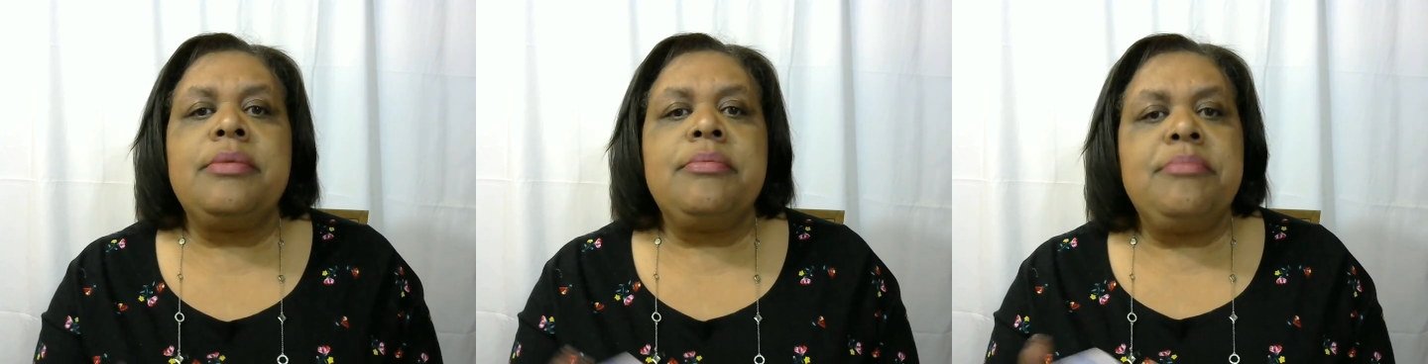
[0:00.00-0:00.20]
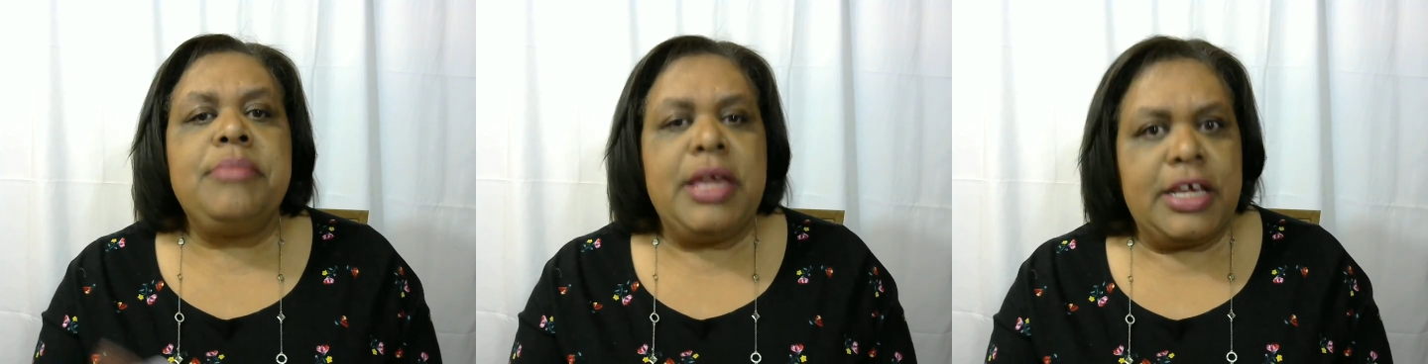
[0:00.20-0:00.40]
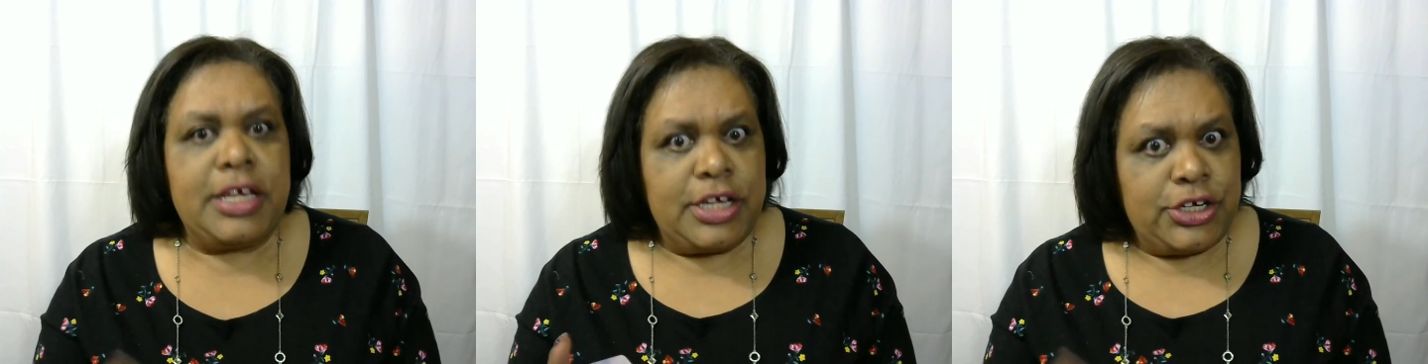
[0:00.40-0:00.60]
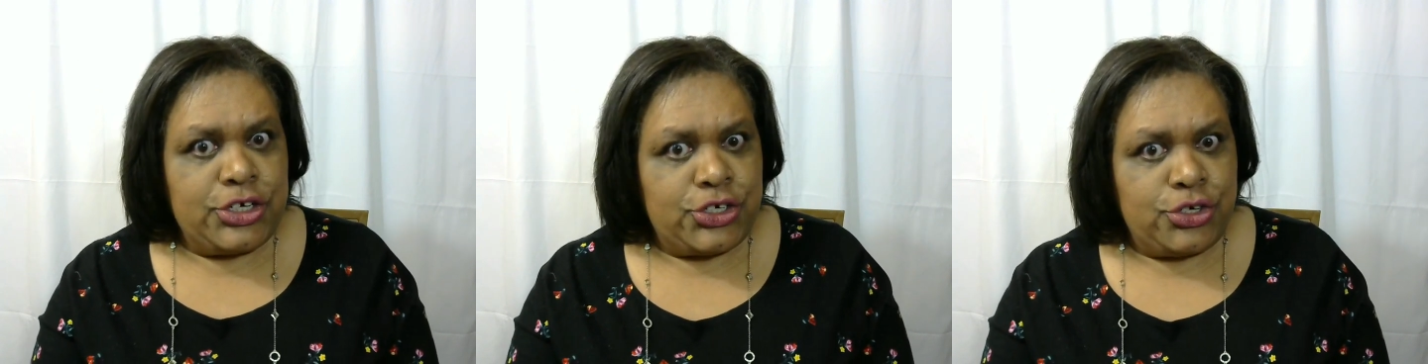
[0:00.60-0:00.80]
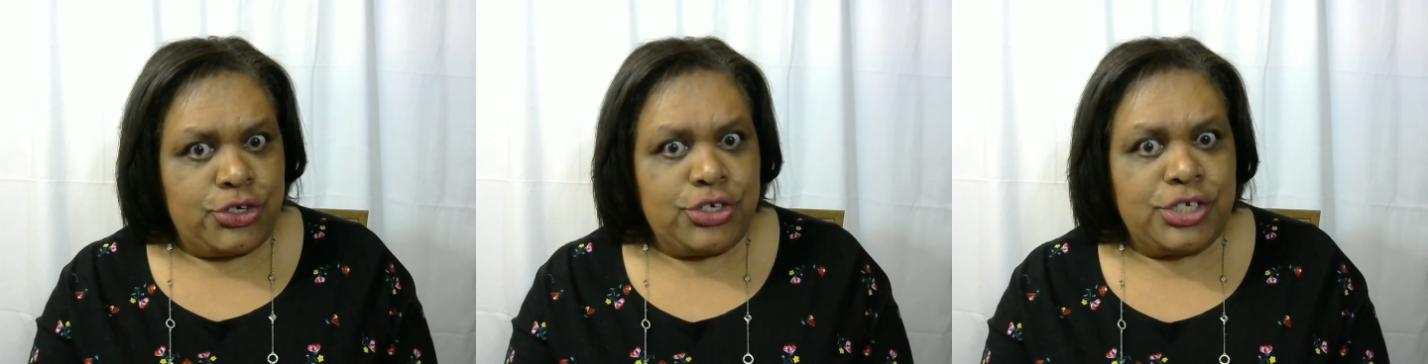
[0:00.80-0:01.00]
Making
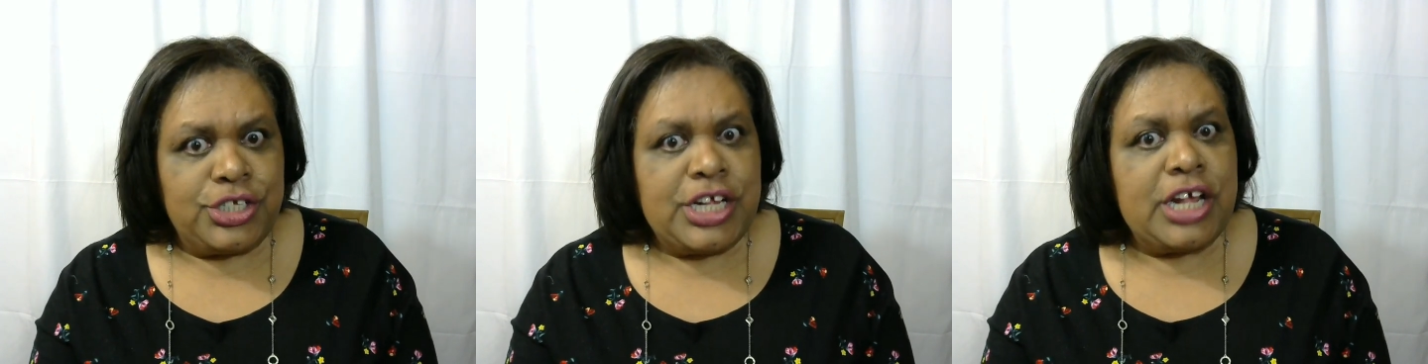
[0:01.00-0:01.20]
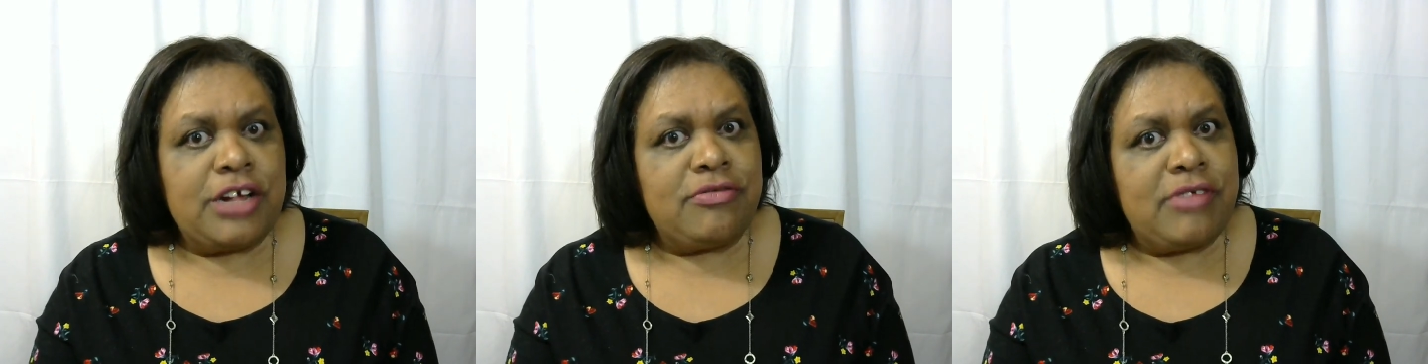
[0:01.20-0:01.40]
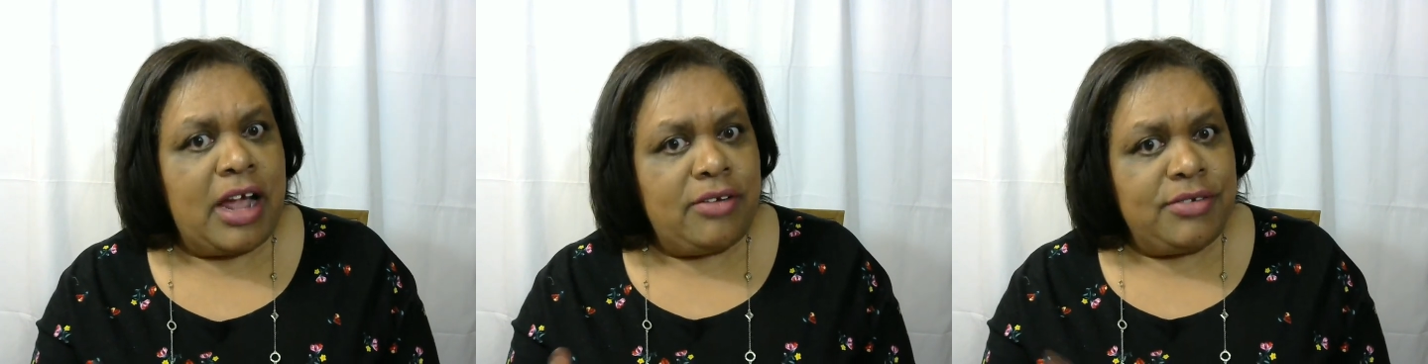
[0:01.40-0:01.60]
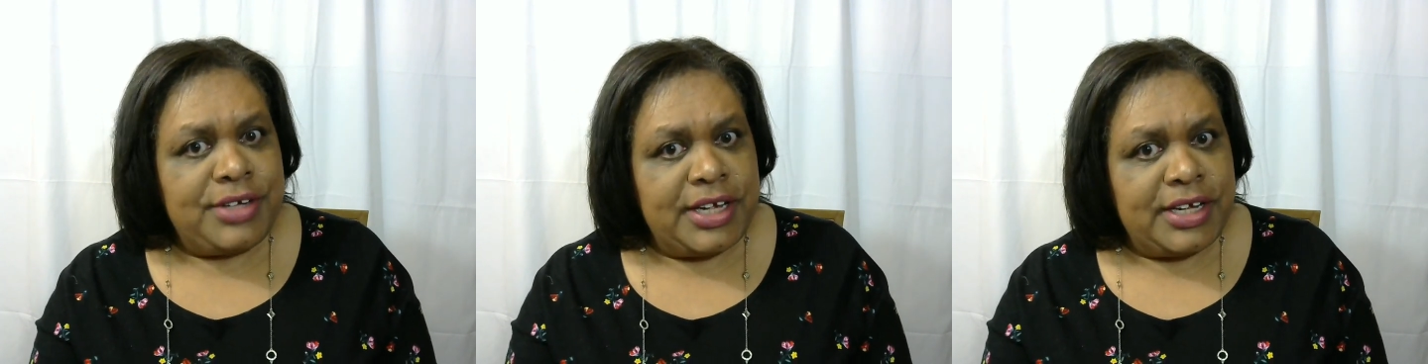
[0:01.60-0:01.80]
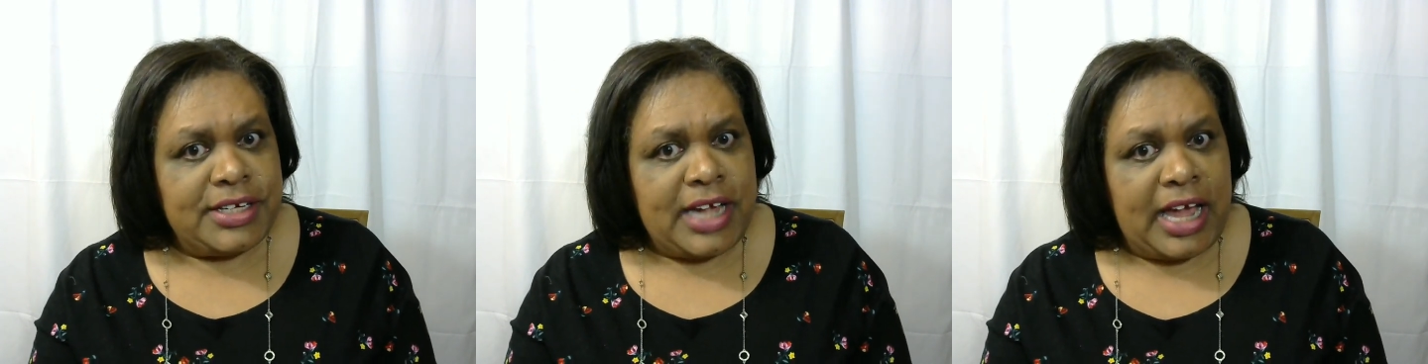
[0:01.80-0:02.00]
sure you stay
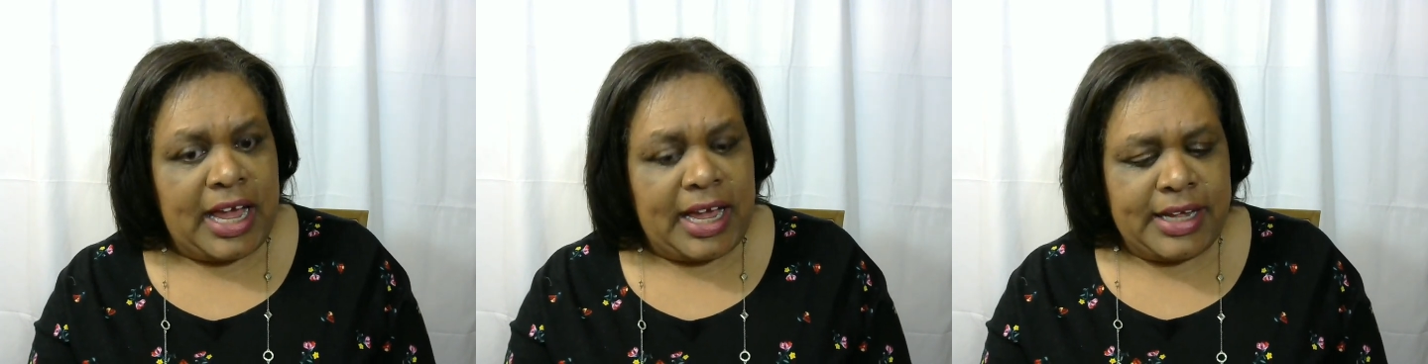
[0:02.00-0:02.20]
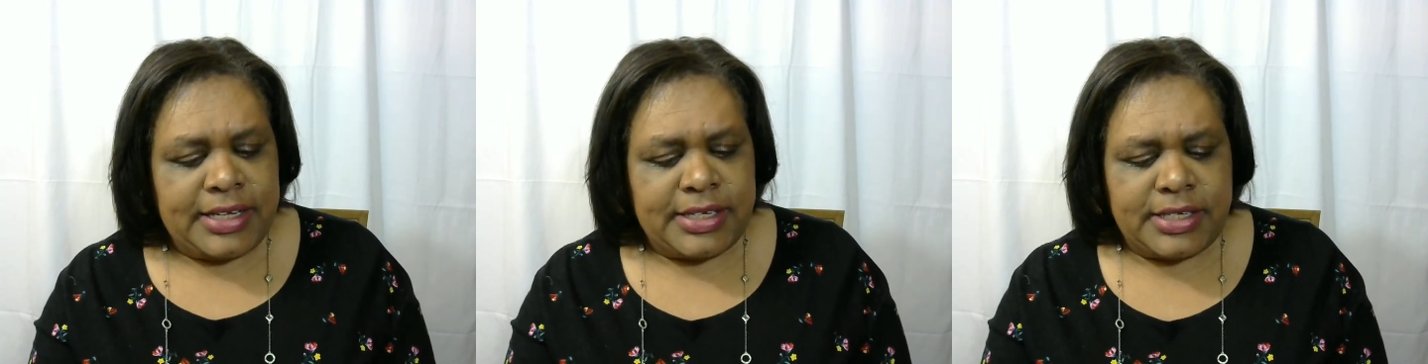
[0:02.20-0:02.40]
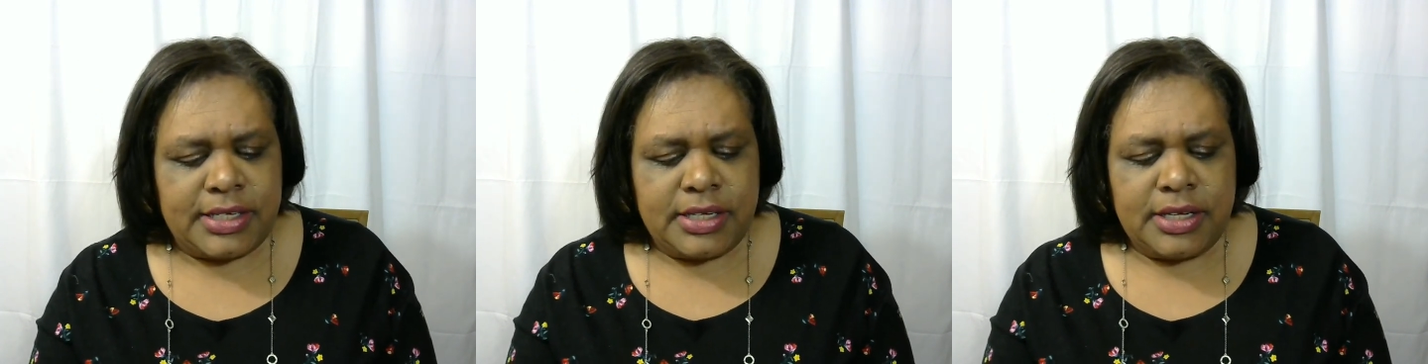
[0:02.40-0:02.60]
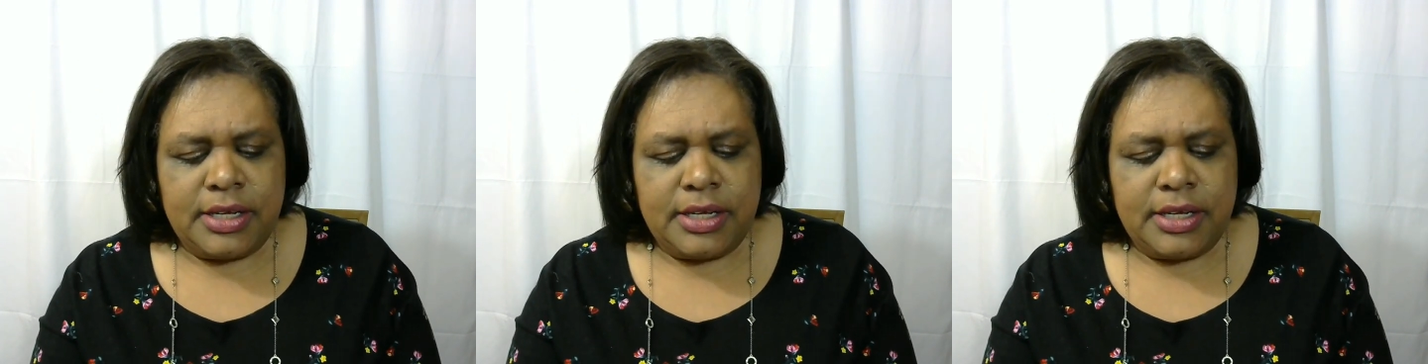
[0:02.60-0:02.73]
grounded, guys.